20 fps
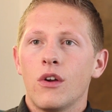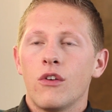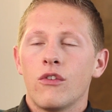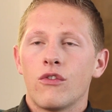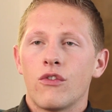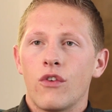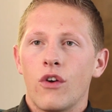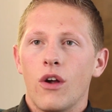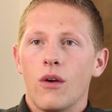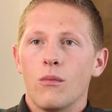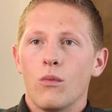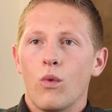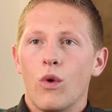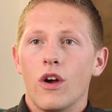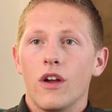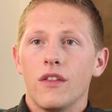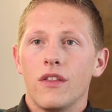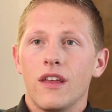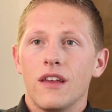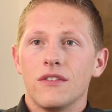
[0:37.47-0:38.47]
from
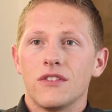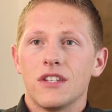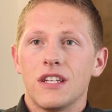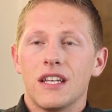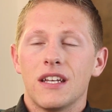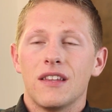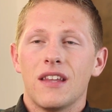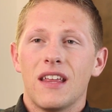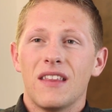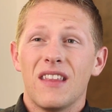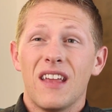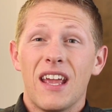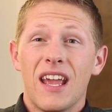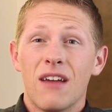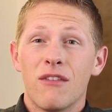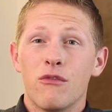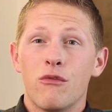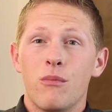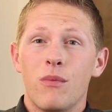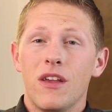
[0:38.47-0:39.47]
what they've seen, and they
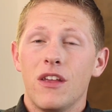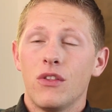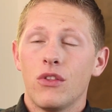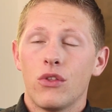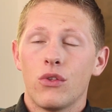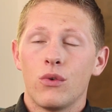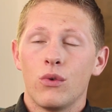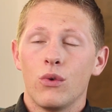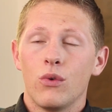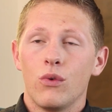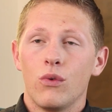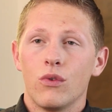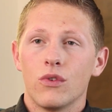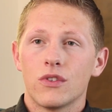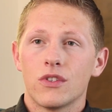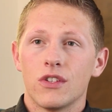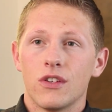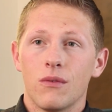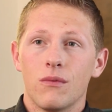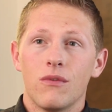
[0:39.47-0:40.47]
have been through
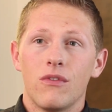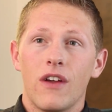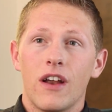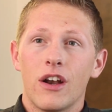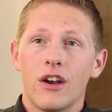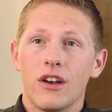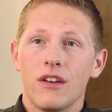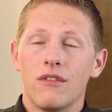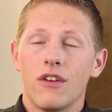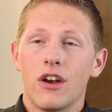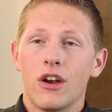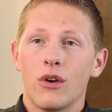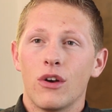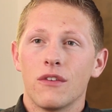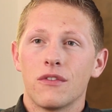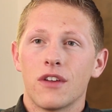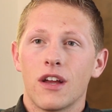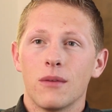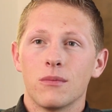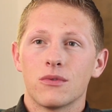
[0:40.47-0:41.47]
some very, very
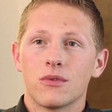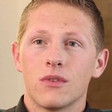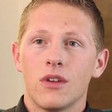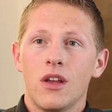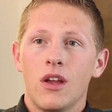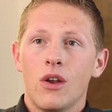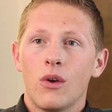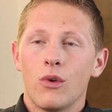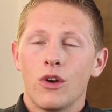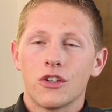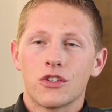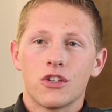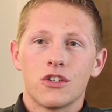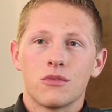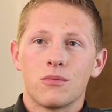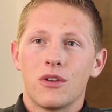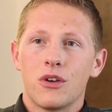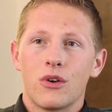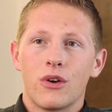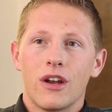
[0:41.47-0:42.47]
rough times. Russia
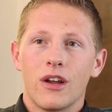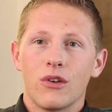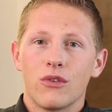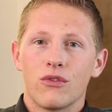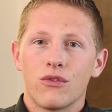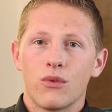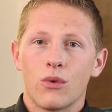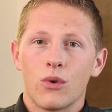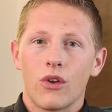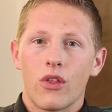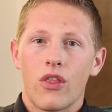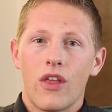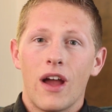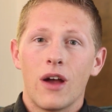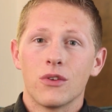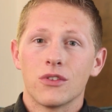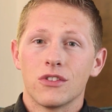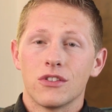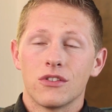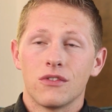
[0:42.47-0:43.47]
has been around for
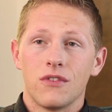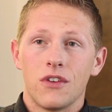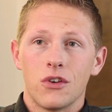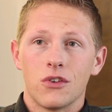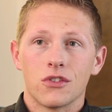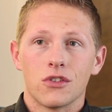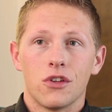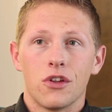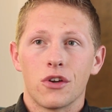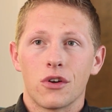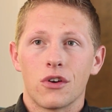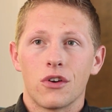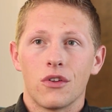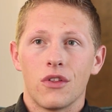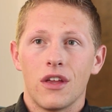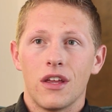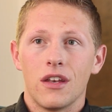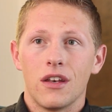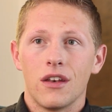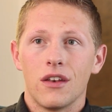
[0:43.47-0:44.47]
thousands of years longer
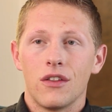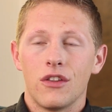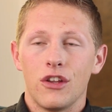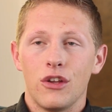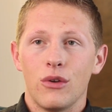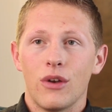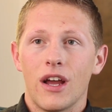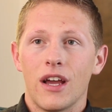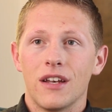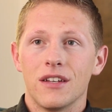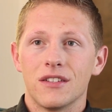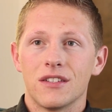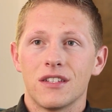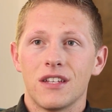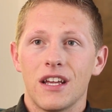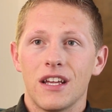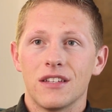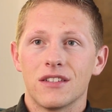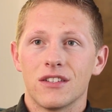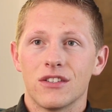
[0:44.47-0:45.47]
than the United
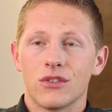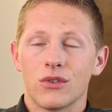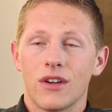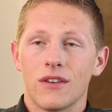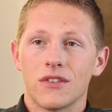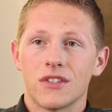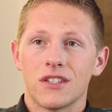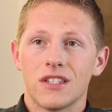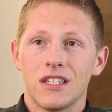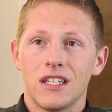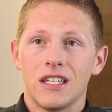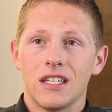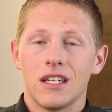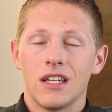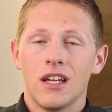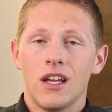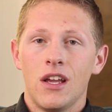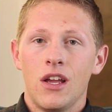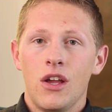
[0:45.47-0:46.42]
States, and so I've seen